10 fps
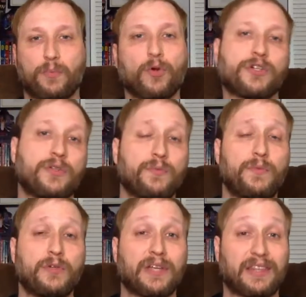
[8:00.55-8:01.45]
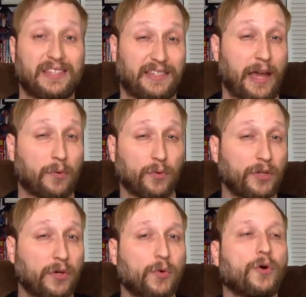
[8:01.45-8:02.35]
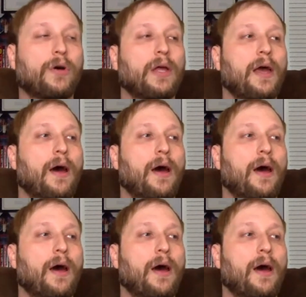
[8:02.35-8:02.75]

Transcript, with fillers: portions of music that sound really cool,